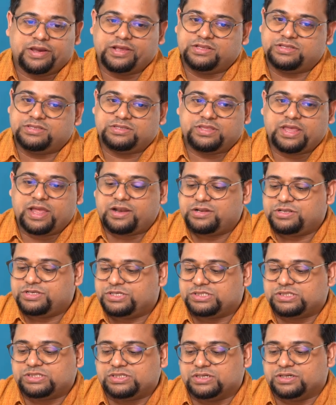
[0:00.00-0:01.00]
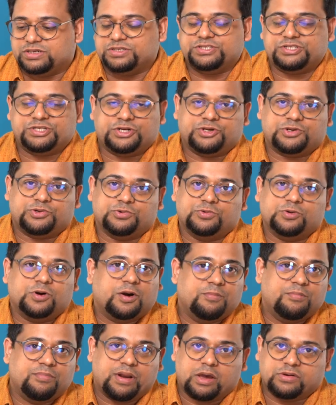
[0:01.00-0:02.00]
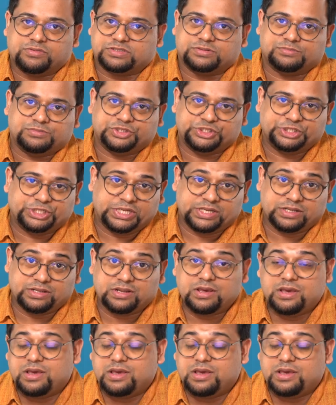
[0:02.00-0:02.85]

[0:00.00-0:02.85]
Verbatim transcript: It then just turns into a browsing machine.